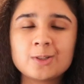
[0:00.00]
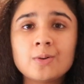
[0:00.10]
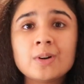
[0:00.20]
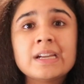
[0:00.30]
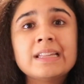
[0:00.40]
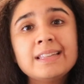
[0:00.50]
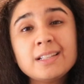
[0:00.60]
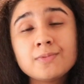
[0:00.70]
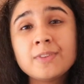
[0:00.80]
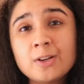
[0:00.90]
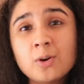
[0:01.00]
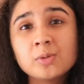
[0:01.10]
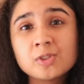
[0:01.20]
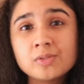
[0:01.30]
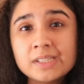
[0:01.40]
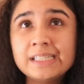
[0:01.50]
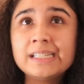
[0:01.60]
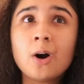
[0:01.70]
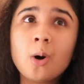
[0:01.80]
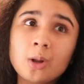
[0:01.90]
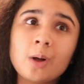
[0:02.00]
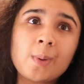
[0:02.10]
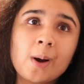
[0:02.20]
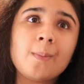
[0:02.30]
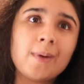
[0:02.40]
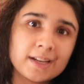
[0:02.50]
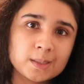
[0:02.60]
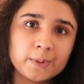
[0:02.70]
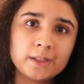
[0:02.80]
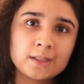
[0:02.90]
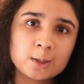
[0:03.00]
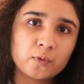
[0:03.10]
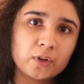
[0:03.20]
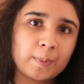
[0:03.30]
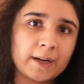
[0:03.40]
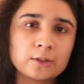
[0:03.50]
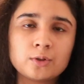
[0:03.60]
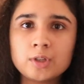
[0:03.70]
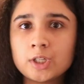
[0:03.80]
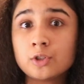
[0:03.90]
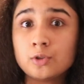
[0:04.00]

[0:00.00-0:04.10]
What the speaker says: So this video was really all about my experiences over the past 2 years.